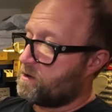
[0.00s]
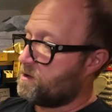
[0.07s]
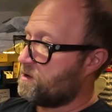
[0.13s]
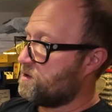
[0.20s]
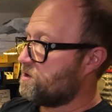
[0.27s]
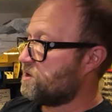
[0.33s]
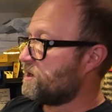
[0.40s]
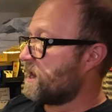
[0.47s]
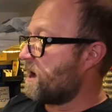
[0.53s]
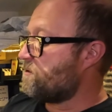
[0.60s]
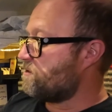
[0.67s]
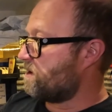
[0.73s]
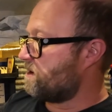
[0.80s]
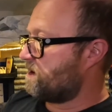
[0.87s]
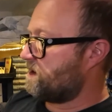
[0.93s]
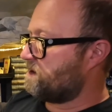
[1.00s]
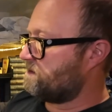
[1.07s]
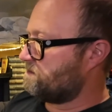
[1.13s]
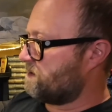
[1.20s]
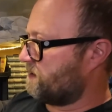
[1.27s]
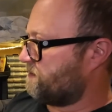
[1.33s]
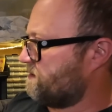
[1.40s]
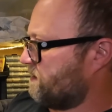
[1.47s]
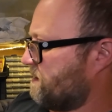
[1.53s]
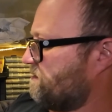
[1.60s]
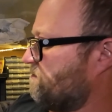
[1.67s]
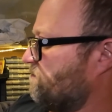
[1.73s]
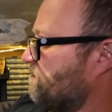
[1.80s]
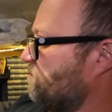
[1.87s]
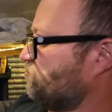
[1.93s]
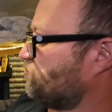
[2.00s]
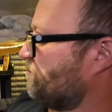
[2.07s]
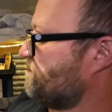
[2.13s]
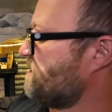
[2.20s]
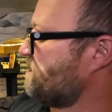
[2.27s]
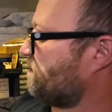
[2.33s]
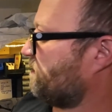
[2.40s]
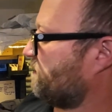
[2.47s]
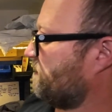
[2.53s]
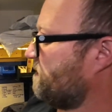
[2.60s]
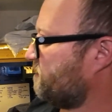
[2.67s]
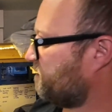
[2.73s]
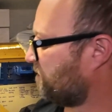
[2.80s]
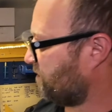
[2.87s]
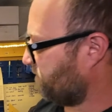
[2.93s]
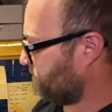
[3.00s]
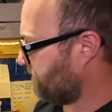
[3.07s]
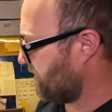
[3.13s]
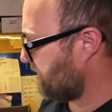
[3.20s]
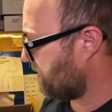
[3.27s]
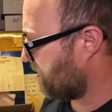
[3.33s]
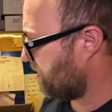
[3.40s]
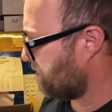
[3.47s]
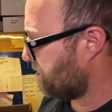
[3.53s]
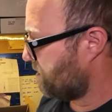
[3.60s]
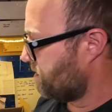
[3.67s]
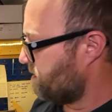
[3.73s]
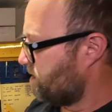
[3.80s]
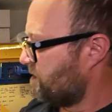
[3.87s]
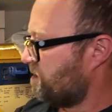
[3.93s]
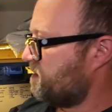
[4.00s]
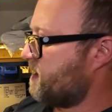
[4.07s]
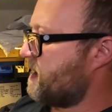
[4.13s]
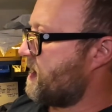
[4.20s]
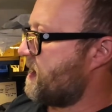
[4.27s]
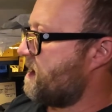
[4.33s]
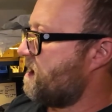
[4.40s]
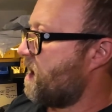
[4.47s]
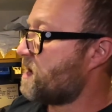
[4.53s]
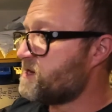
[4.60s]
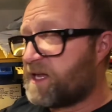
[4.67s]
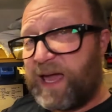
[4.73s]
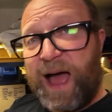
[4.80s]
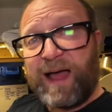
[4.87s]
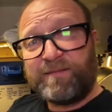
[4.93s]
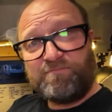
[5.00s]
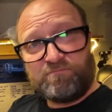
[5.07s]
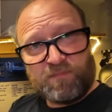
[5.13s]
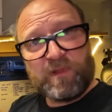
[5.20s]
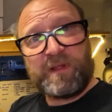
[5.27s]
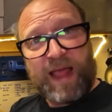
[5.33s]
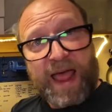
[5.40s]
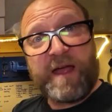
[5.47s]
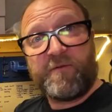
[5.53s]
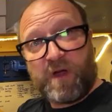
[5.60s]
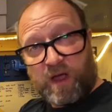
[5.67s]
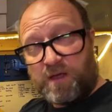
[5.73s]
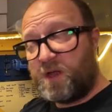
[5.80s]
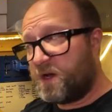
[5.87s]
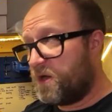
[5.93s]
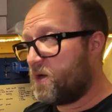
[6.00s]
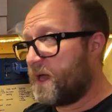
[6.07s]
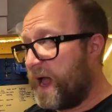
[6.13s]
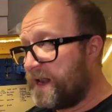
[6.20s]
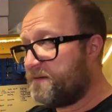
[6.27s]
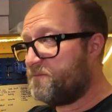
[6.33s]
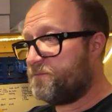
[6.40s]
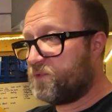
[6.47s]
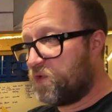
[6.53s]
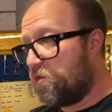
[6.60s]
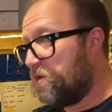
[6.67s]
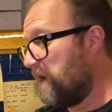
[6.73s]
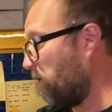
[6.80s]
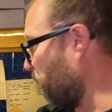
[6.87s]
you know, I think I ended up with 100 meters of this stuff here. Yeah. And you can layer it, you know, you can do little